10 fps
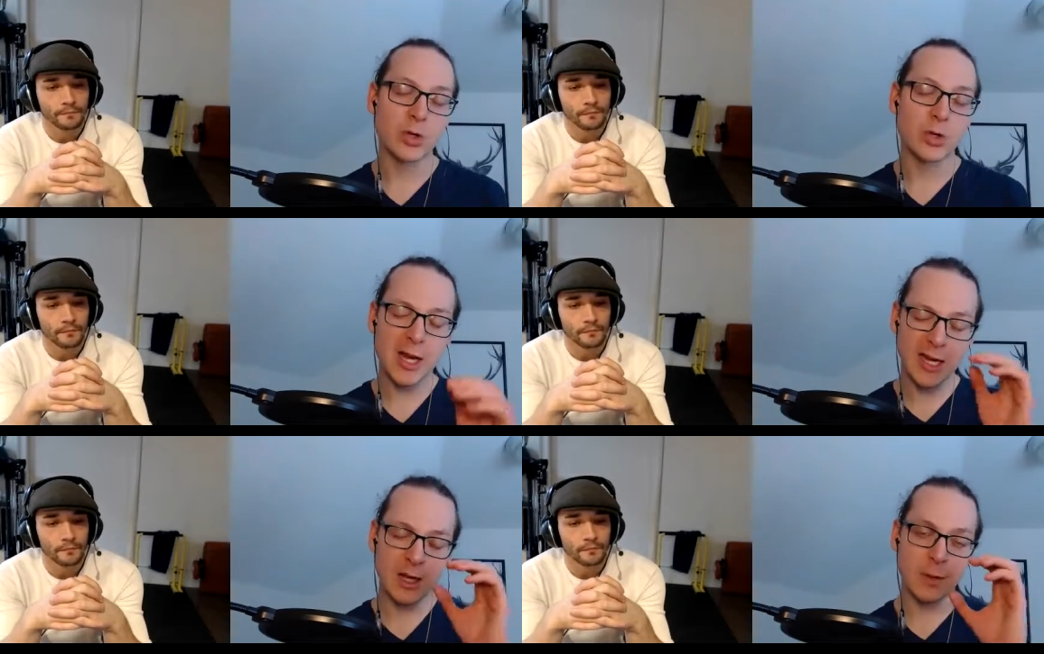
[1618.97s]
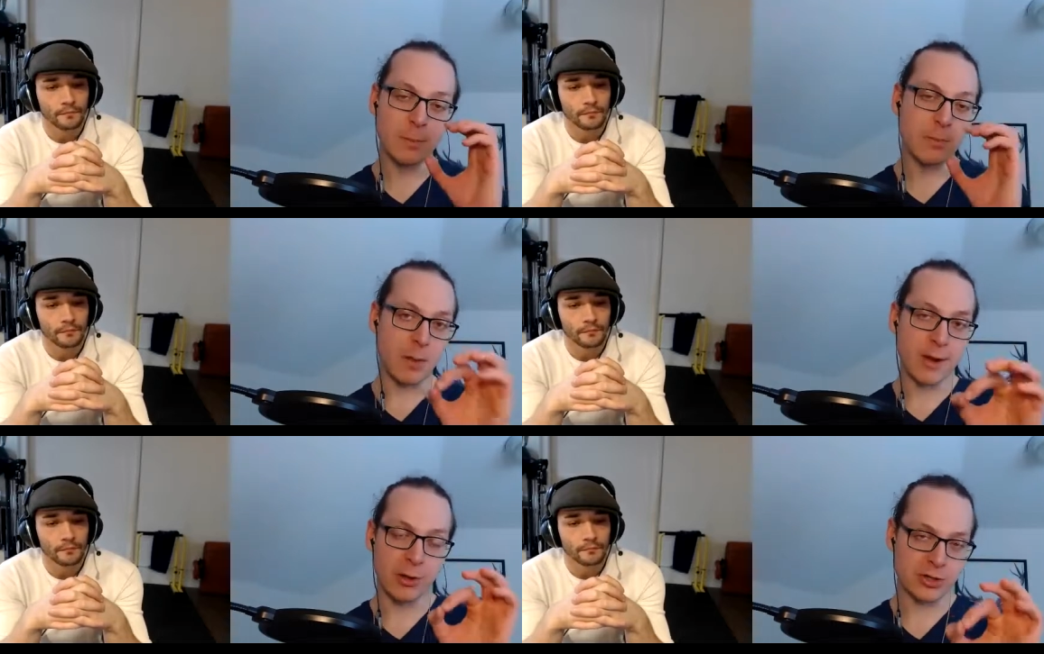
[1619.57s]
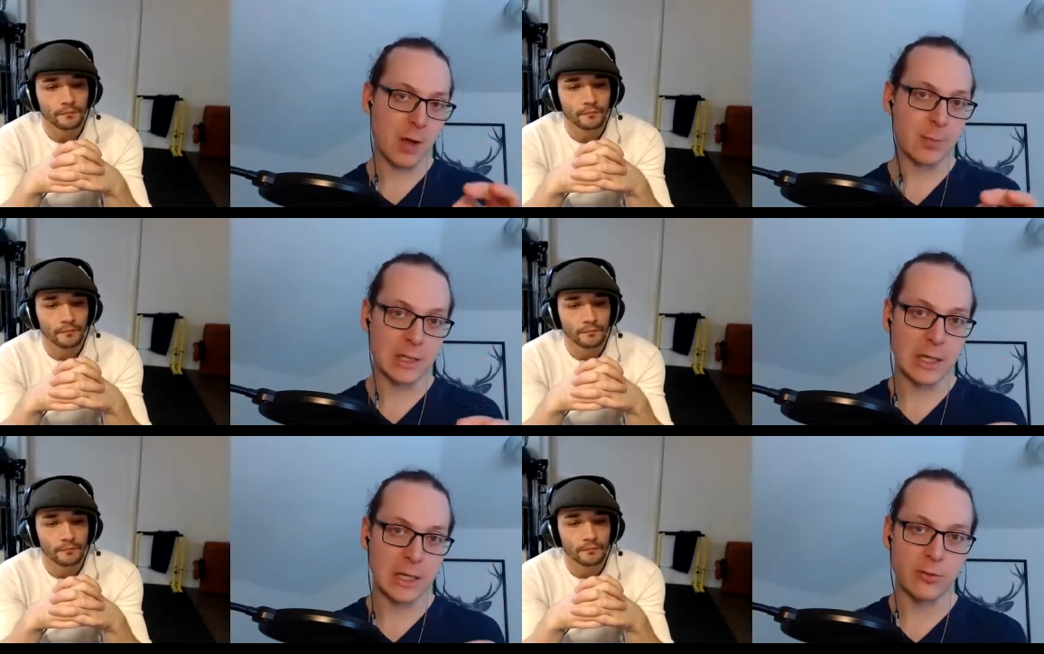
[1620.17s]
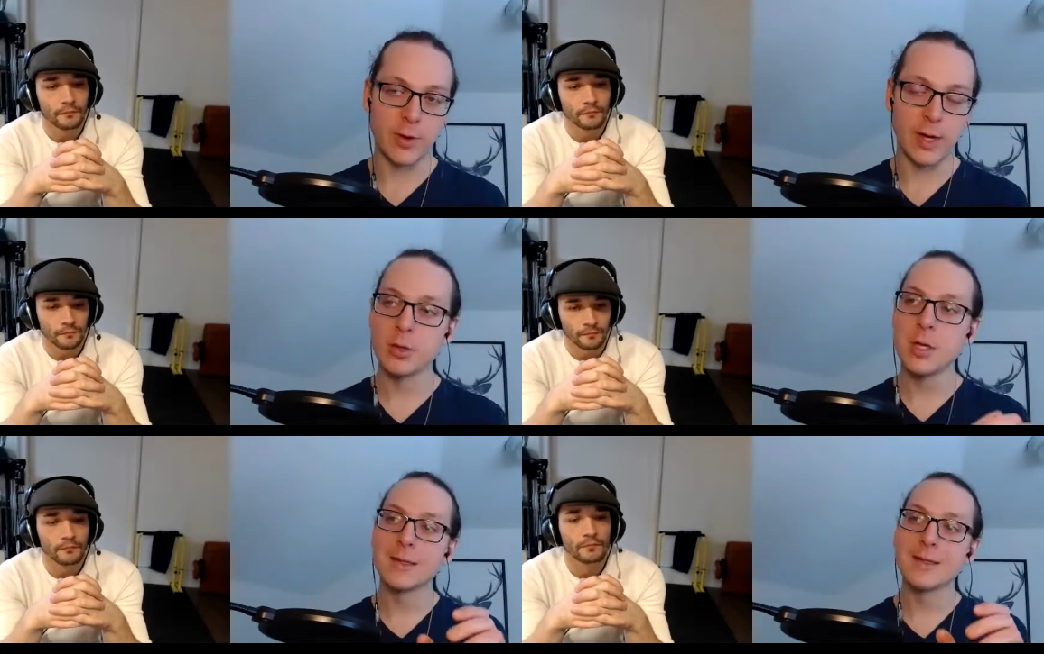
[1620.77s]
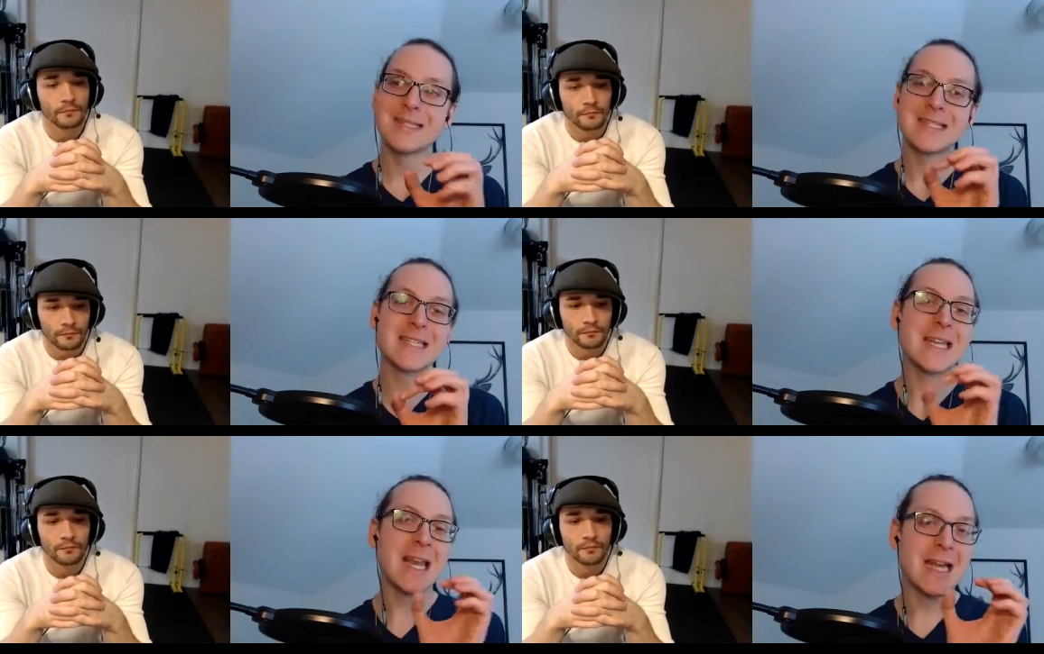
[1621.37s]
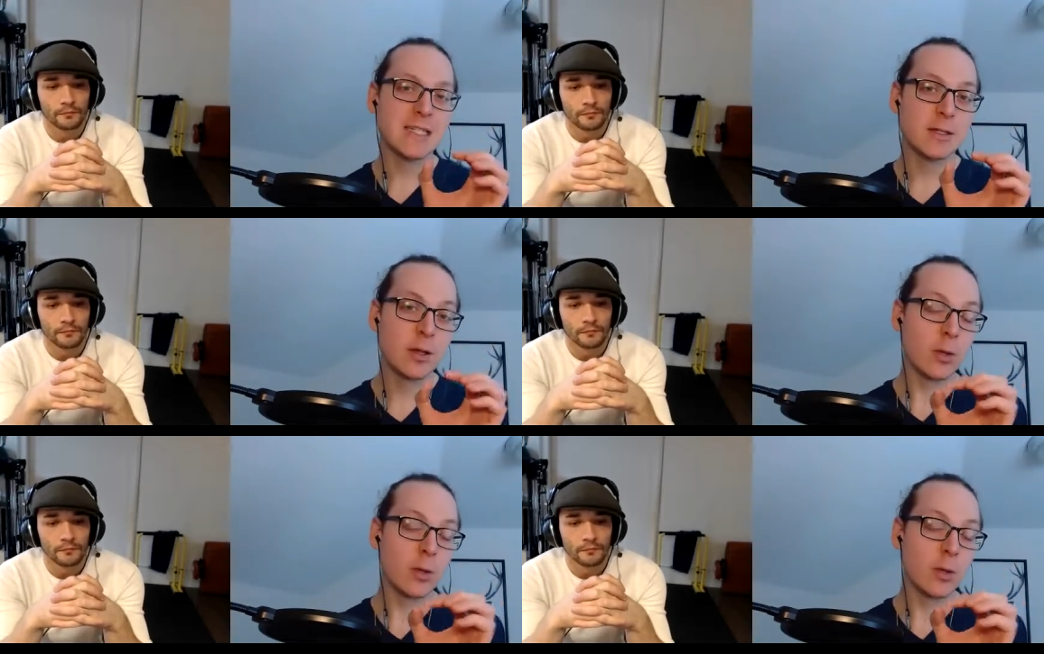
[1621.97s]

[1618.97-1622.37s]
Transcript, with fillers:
Speaker 1: We're talking on a, on a microscopic level, right? So the slight